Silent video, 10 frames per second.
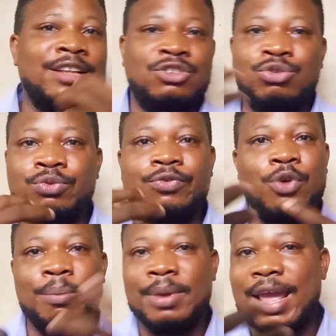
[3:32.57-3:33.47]
at you
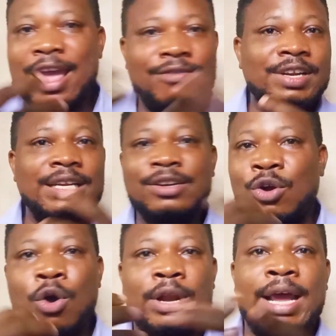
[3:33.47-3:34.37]
from
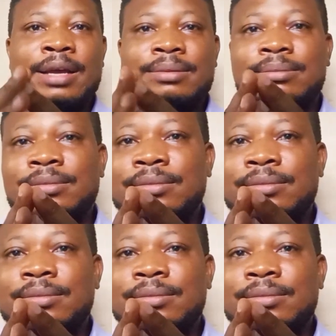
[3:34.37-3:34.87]
every corner,